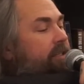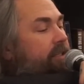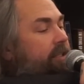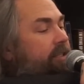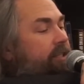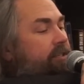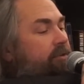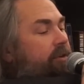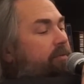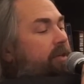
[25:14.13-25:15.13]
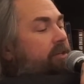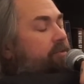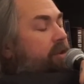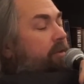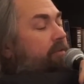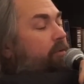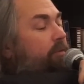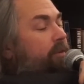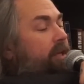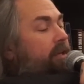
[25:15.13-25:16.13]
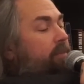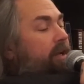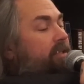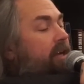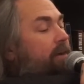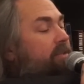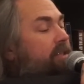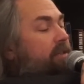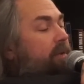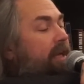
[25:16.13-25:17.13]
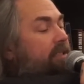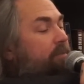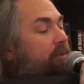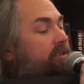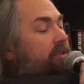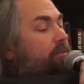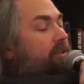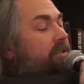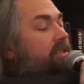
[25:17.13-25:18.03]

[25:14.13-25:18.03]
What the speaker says: Delicious, creamy, and dreamy. Formulated by top sleep experts to be